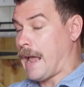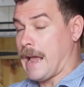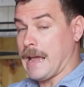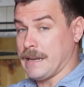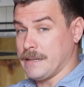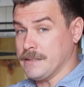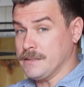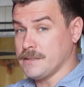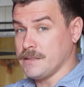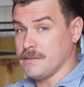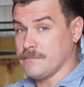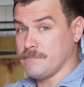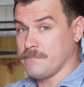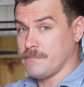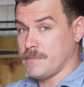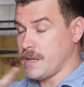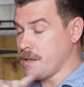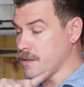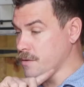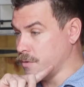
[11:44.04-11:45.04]
And
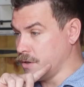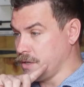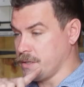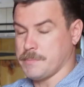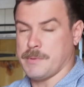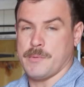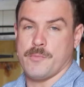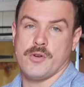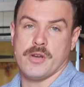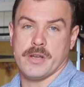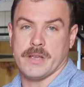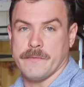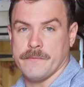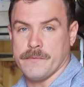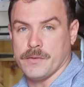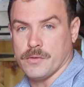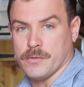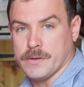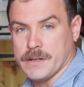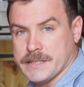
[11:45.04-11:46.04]
the other one has been working
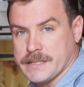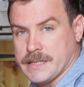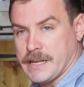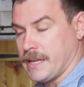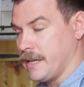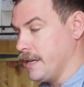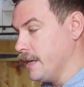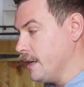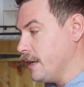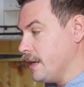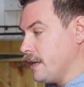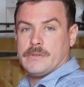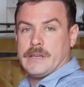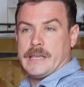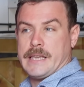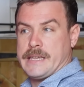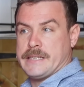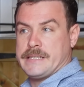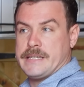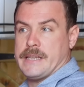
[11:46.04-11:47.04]
flawlessly.
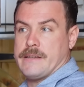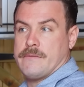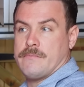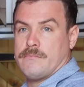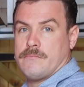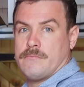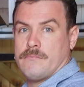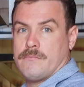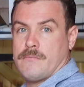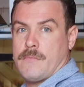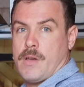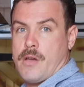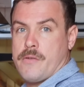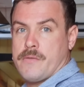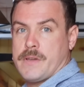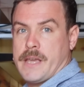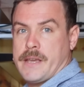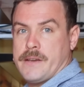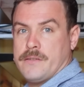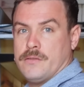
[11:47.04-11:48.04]
Is it
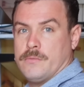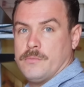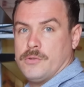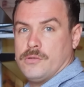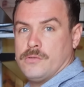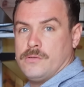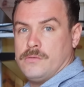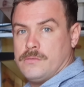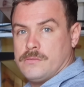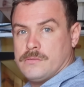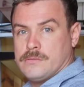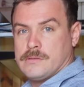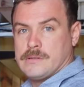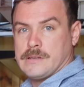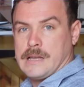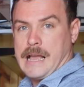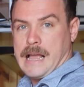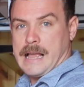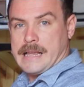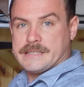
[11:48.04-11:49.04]
okay on the wall?
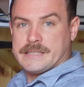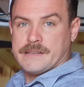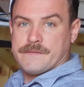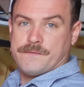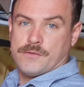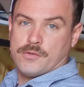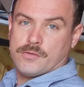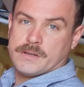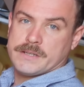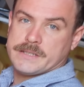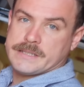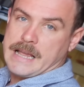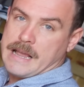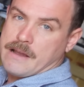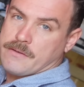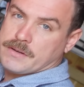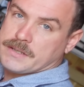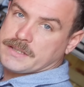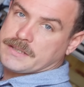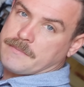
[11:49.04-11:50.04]
Has it fallen
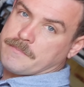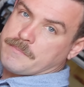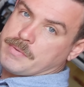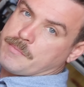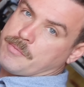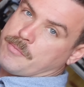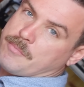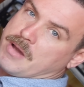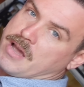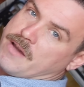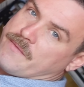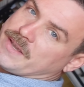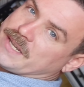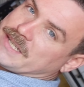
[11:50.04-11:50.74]
down as some people might have